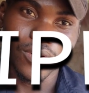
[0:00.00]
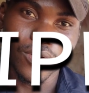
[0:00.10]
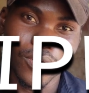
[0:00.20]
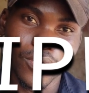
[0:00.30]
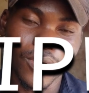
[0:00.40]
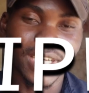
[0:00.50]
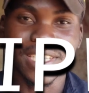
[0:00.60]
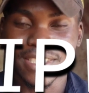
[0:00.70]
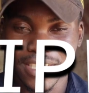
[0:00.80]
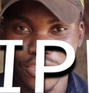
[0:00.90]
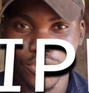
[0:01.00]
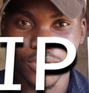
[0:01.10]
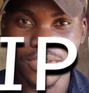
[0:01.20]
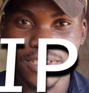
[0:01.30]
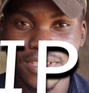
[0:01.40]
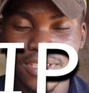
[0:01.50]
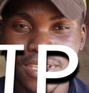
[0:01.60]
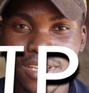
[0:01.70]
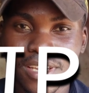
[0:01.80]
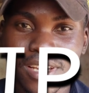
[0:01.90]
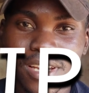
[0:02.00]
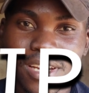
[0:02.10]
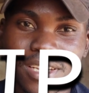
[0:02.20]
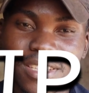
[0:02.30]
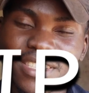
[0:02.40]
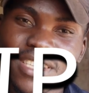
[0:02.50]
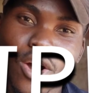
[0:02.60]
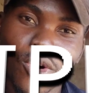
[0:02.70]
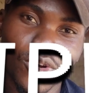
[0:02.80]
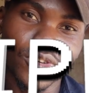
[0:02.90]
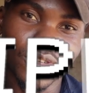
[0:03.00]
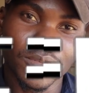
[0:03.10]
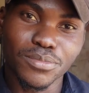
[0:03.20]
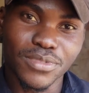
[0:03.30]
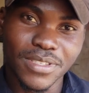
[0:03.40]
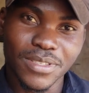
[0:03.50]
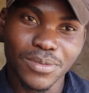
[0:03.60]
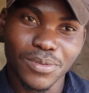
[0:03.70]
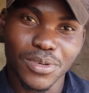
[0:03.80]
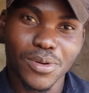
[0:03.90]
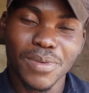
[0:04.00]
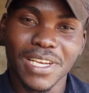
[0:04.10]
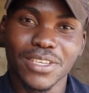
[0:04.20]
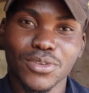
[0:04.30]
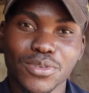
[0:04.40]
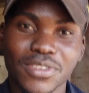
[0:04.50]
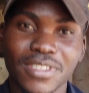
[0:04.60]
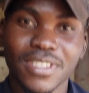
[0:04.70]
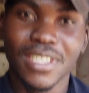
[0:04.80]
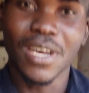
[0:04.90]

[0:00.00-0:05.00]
or water sections. These are hollow tubes we normally use in